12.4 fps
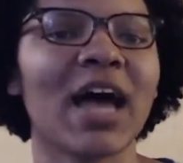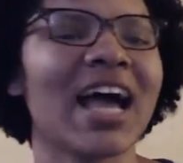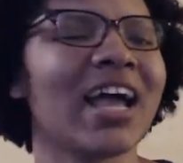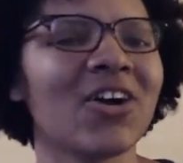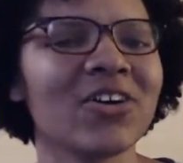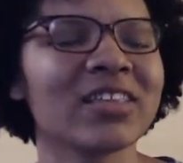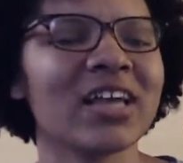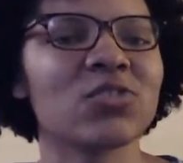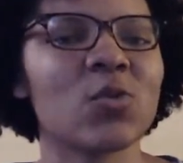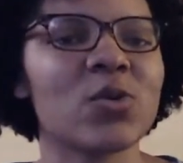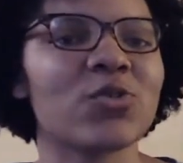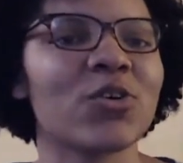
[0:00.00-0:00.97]
I heard that
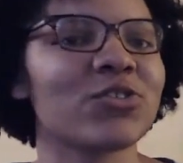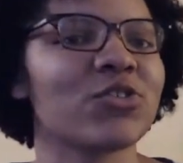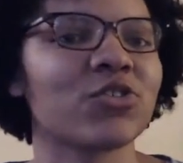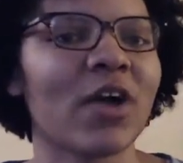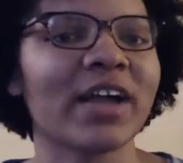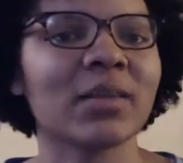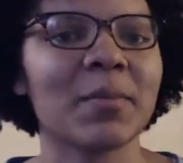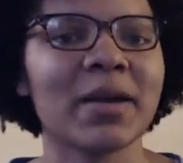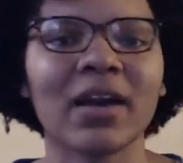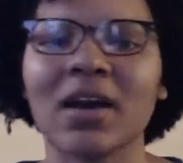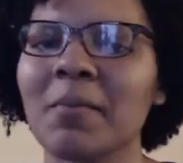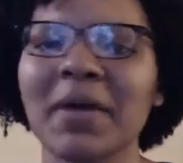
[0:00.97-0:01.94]
Toys R Us is trying to make
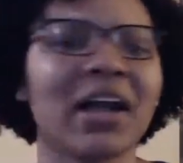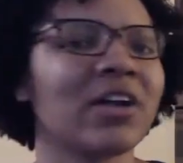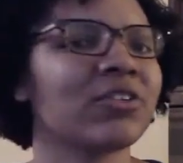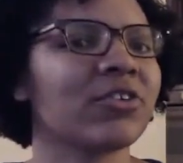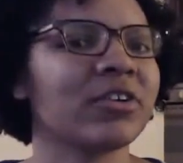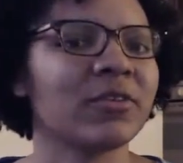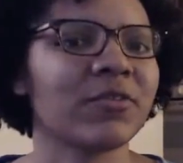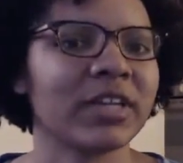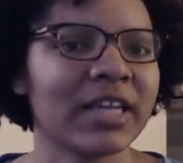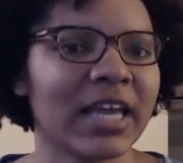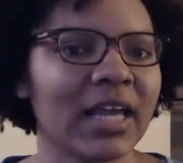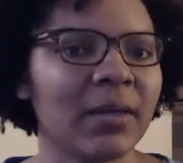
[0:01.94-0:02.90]
a comeback under a different
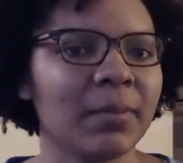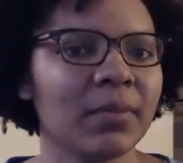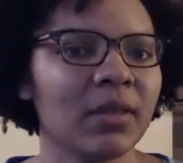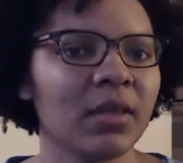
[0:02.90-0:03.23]
name,